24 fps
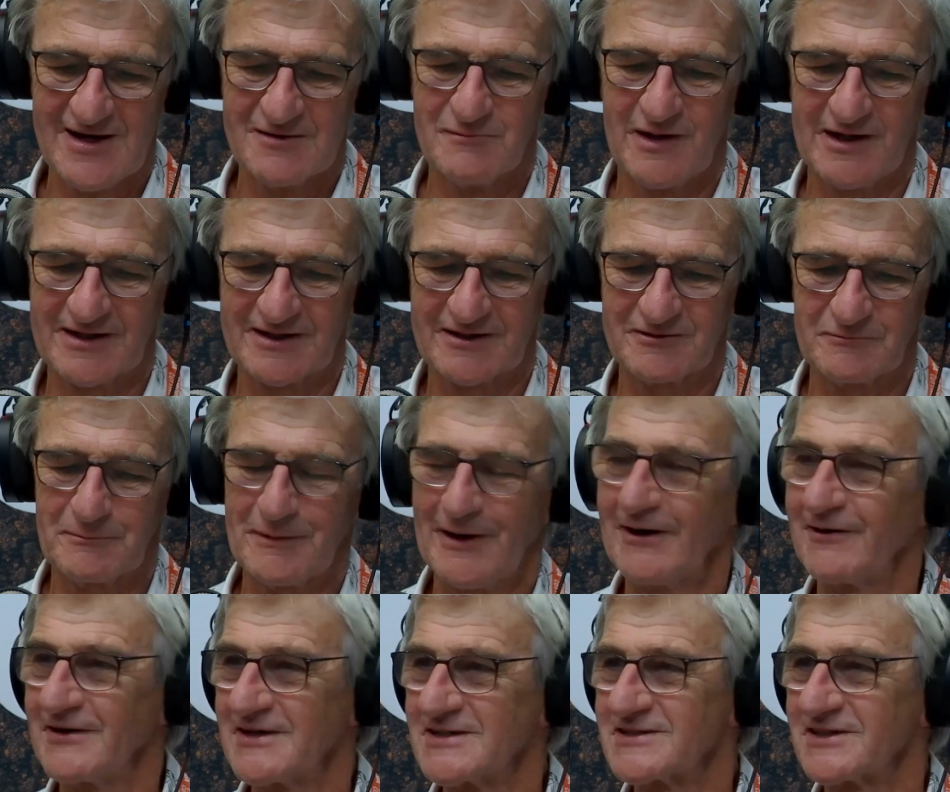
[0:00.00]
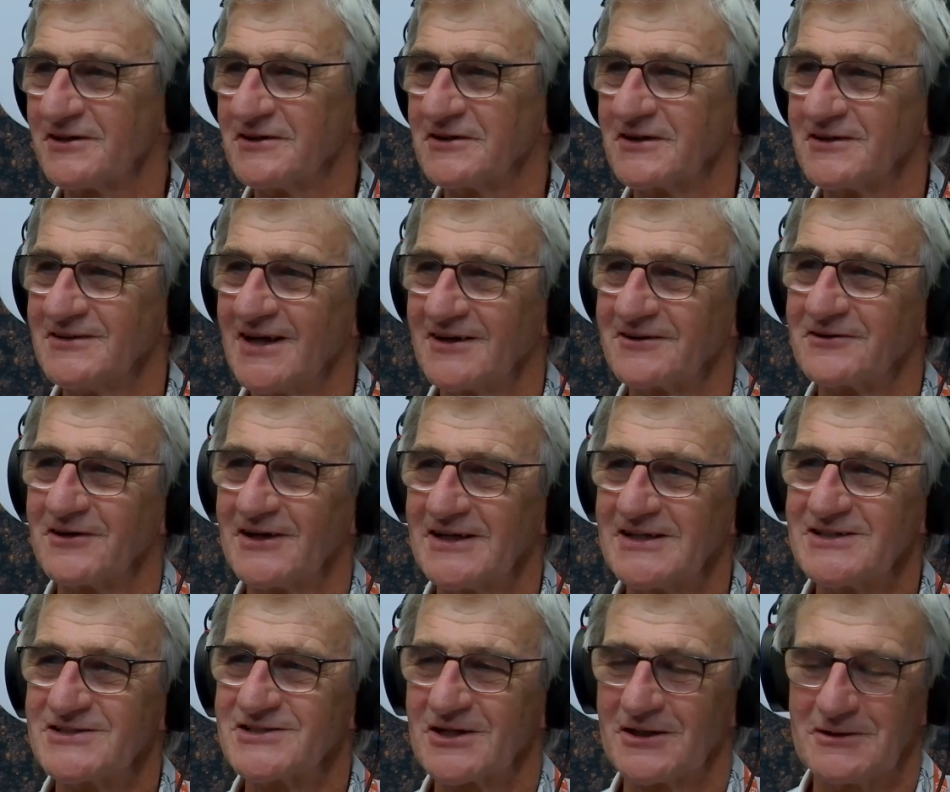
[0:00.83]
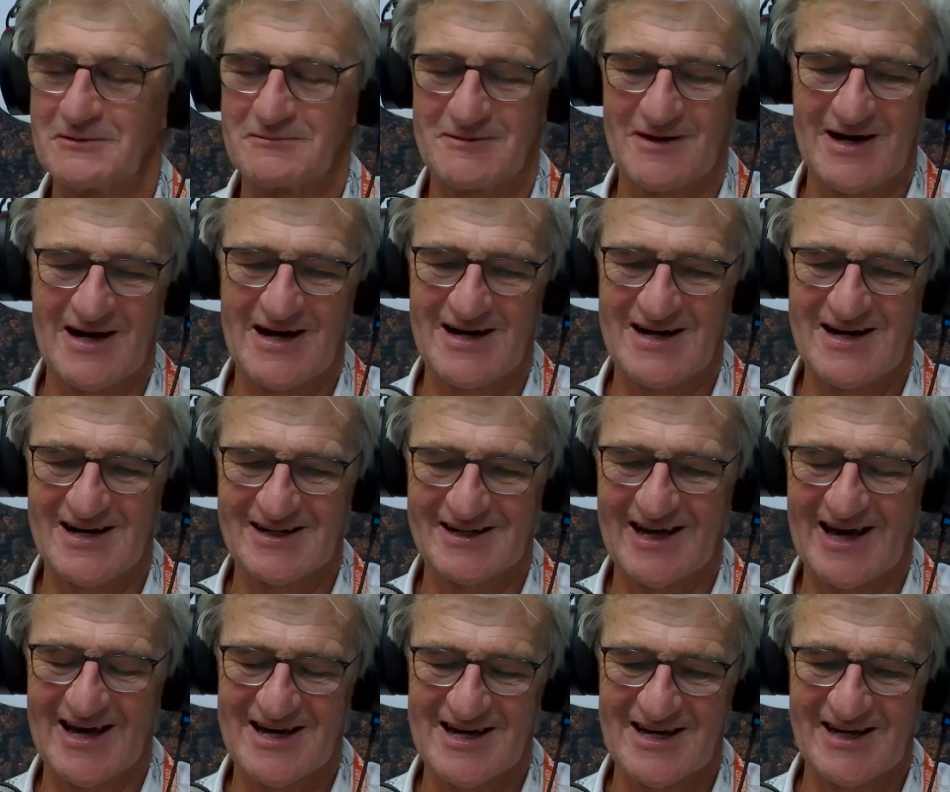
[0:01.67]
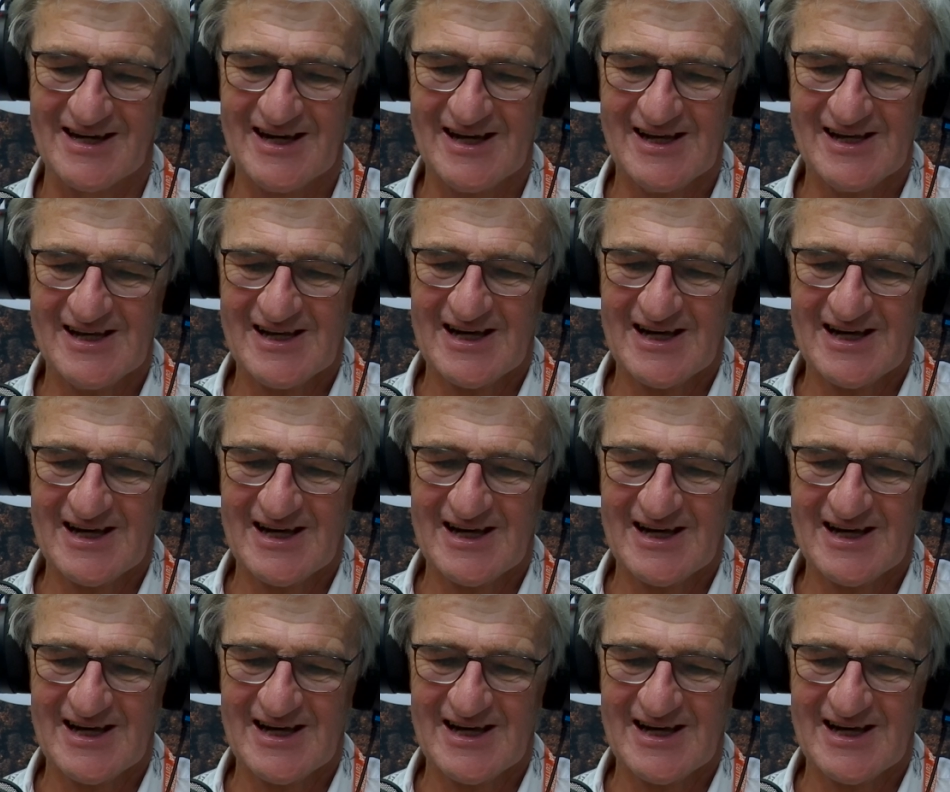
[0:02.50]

Michael Perry's done a great job again.